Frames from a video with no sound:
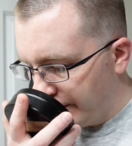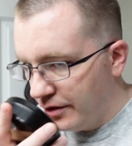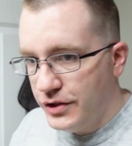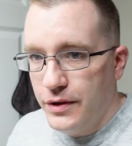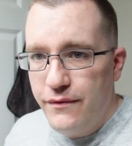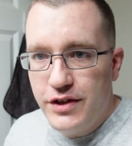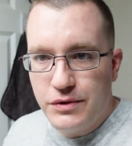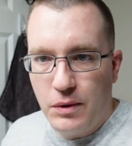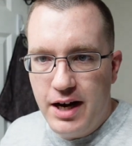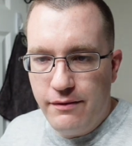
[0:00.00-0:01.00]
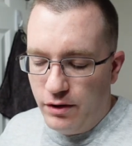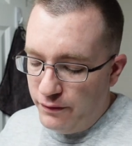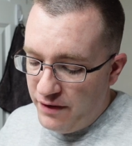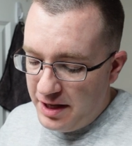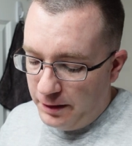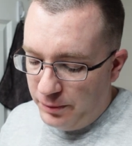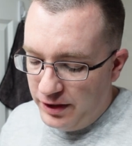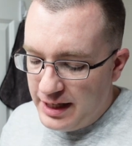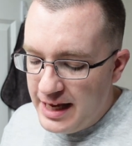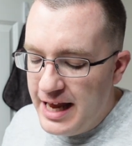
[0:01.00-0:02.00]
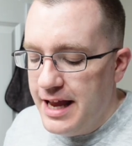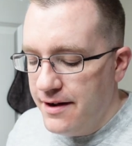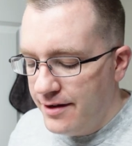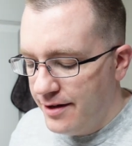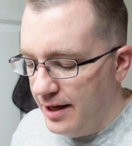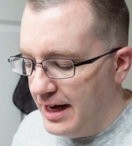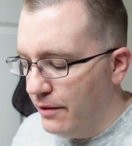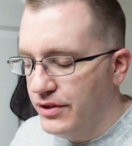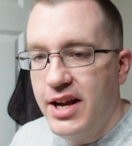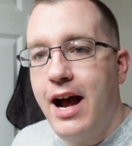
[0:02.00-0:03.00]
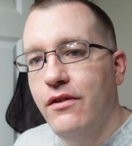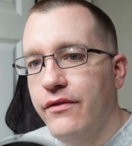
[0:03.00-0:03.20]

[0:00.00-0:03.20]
So if this were ever available again and I was out